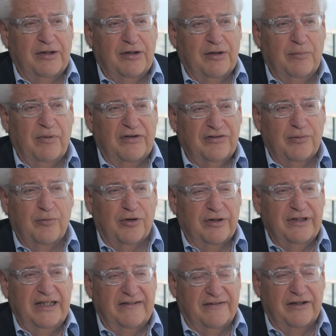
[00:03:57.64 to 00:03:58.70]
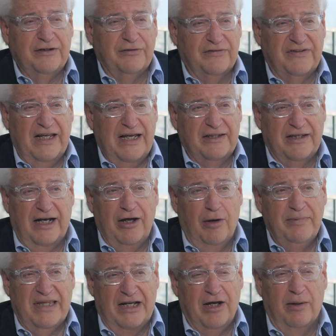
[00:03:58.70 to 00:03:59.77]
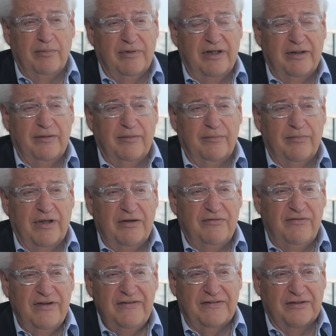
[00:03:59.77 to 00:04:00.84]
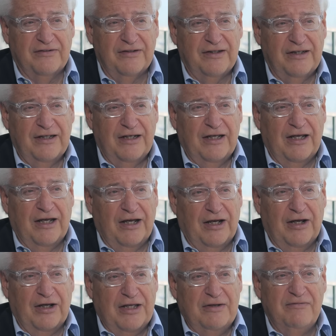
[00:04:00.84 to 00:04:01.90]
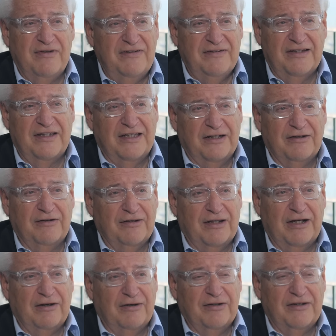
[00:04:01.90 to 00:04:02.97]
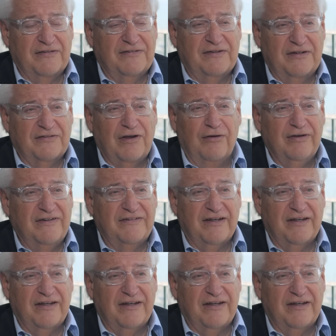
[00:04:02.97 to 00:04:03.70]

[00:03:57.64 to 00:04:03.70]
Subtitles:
the Muslim world needs to understand, and I hope they come and visit this holy